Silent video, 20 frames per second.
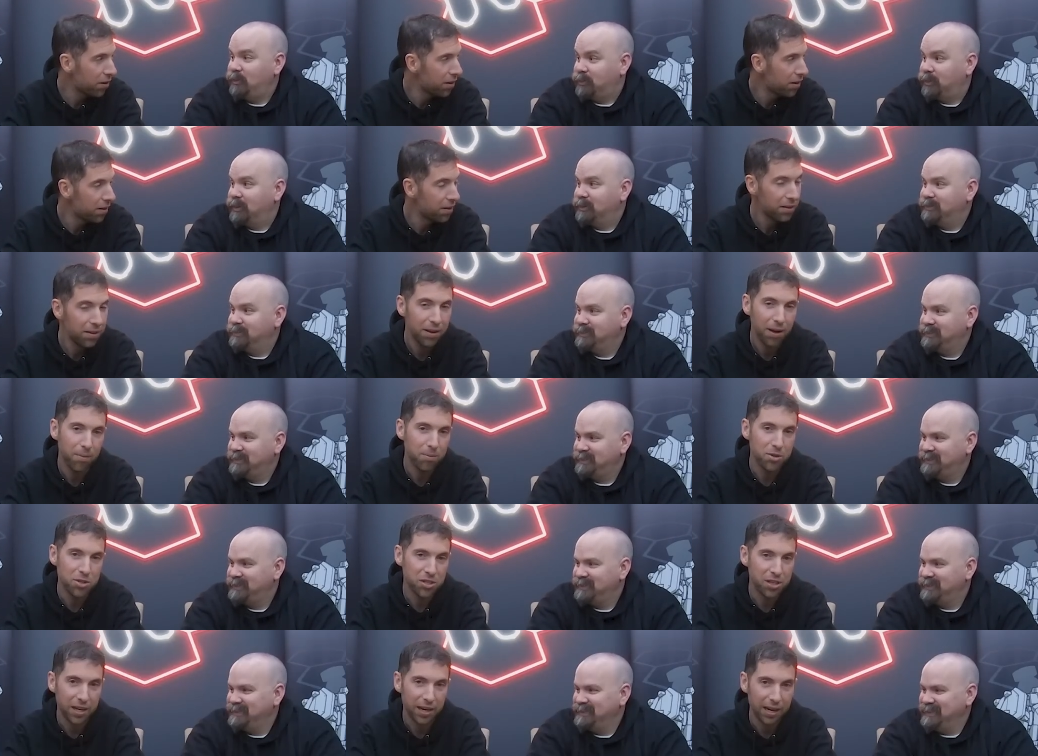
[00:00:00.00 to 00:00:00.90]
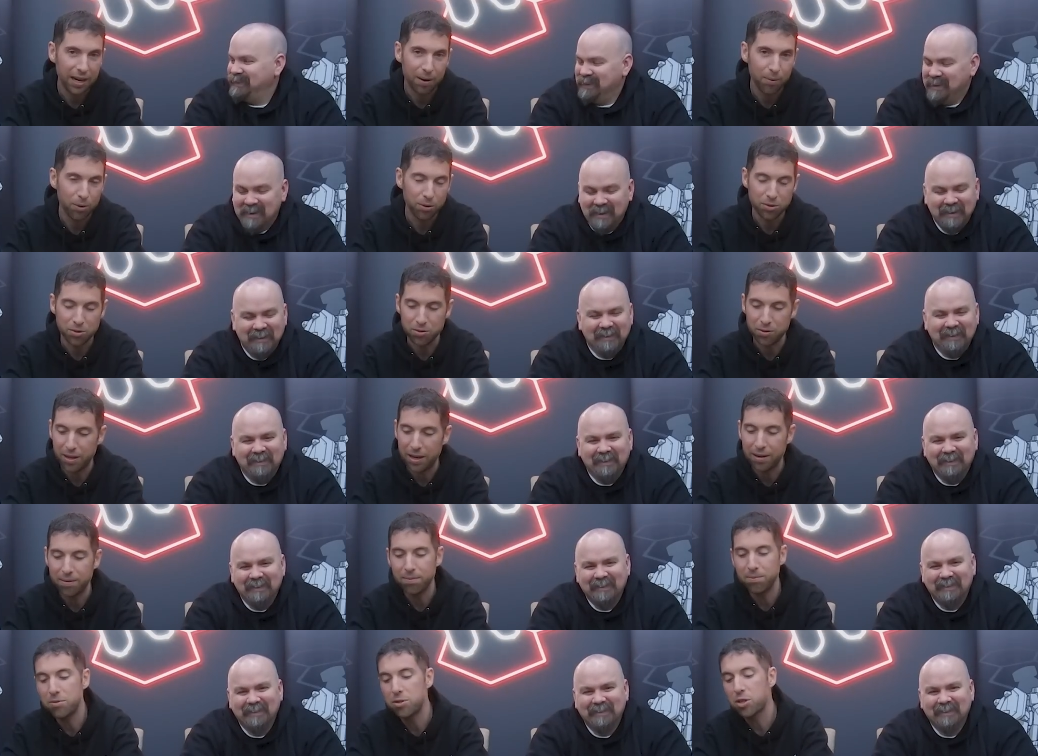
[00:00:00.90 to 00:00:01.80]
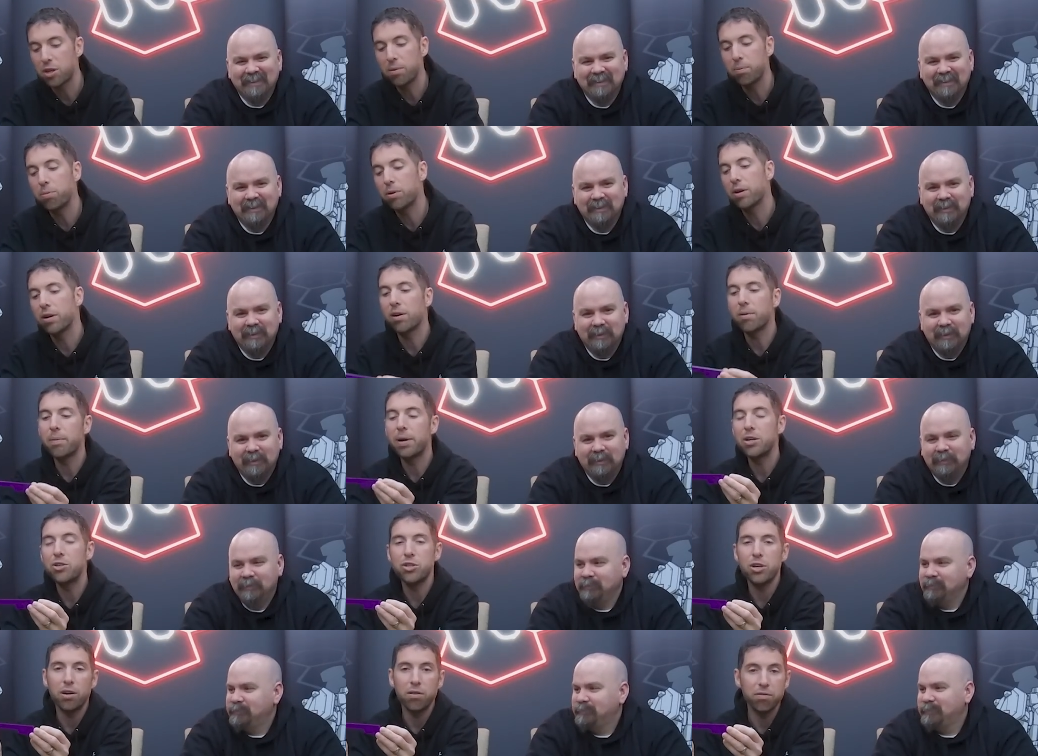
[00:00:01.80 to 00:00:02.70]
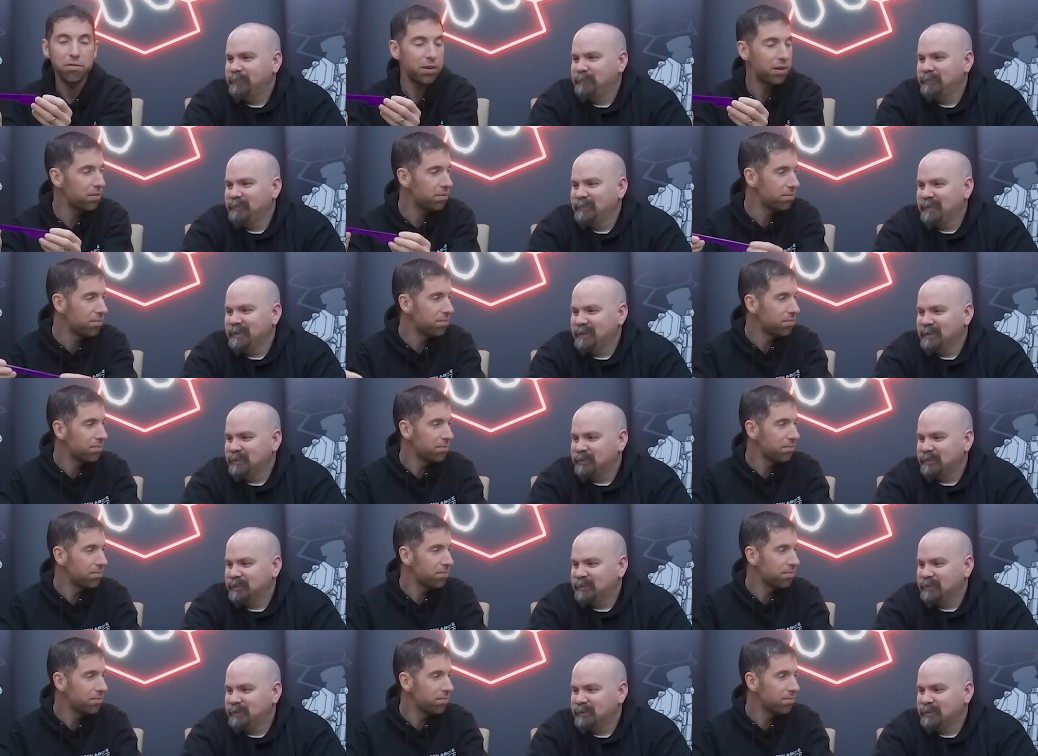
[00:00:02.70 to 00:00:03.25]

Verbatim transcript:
Speaker 1: Okay. I'm just kidding. I won't do that. I'm just going to put it on my shelf and...